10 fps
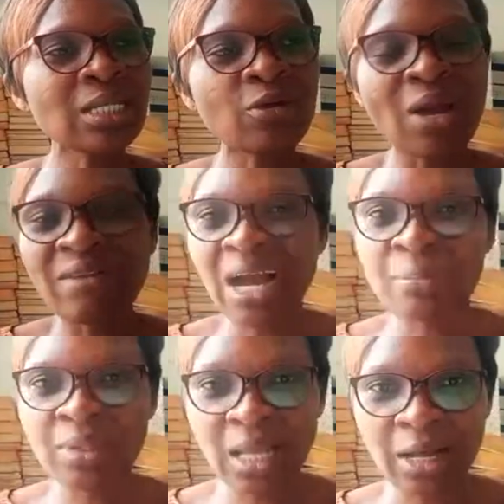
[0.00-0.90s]
carpenter,
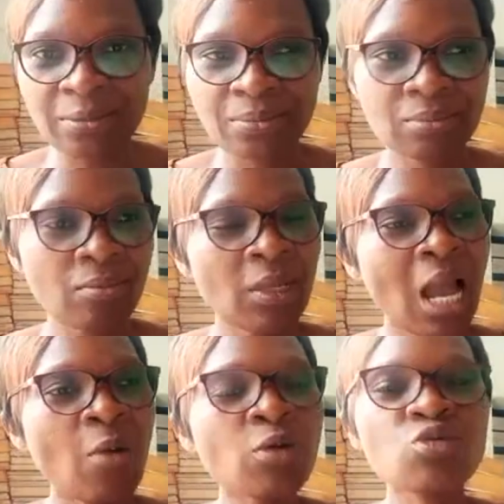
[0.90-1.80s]
I want
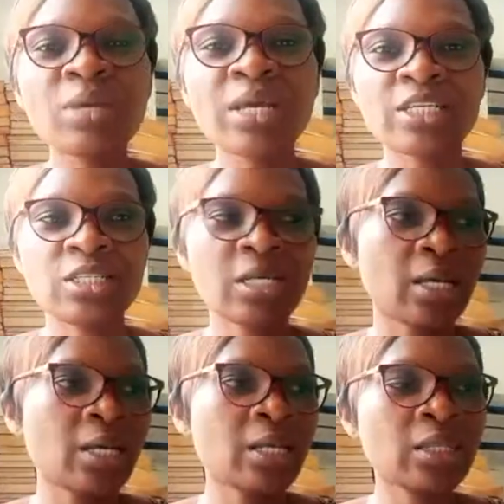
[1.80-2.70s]
to make a chair, a
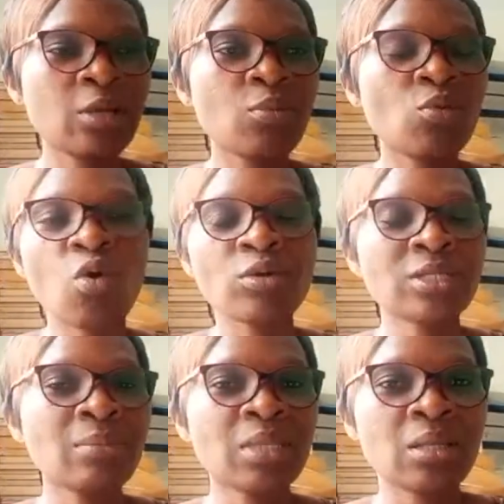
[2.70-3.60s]
table or something,
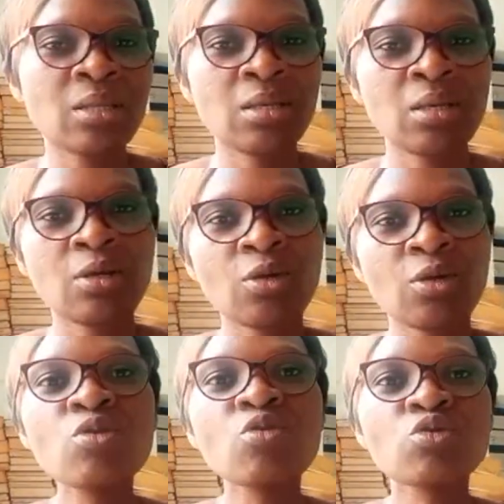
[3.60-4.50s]
you need
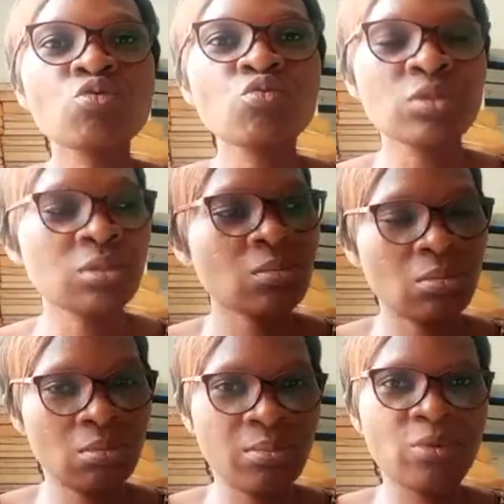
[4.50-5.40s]
those tools. You
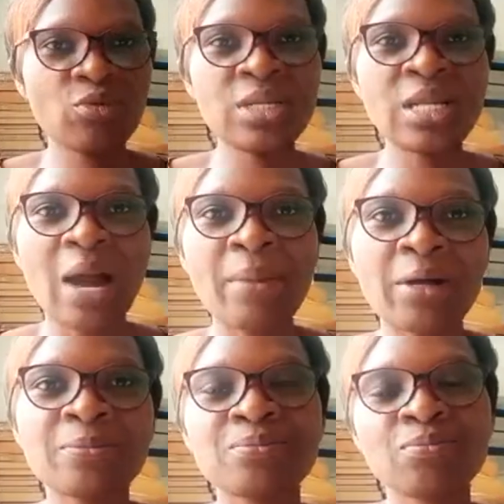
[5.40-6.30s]
need hammer,
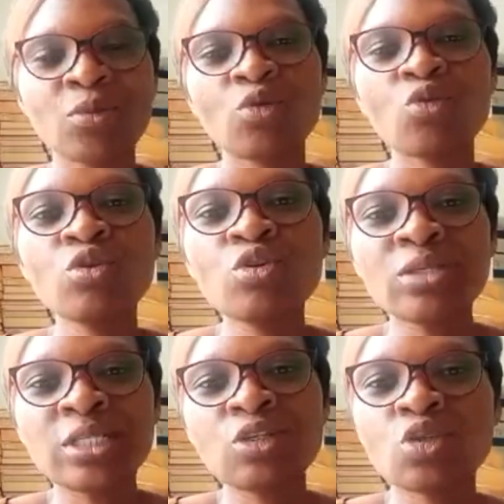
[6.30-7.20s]
you need your
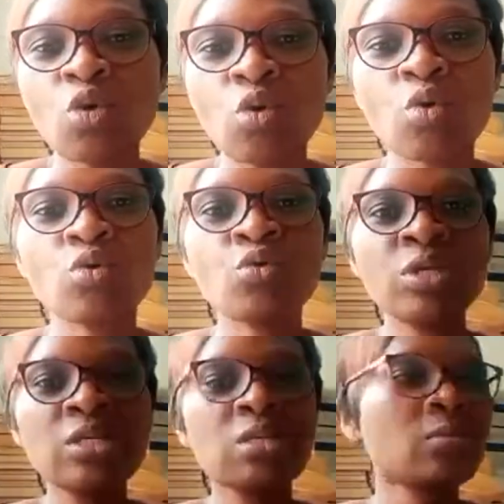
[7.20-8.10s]
chainsaw, you need,
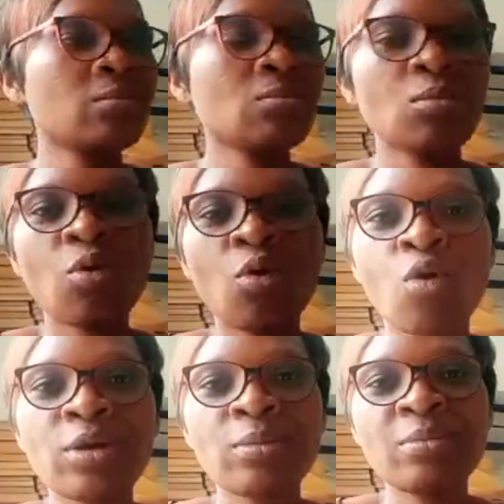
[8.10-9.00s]
or maybe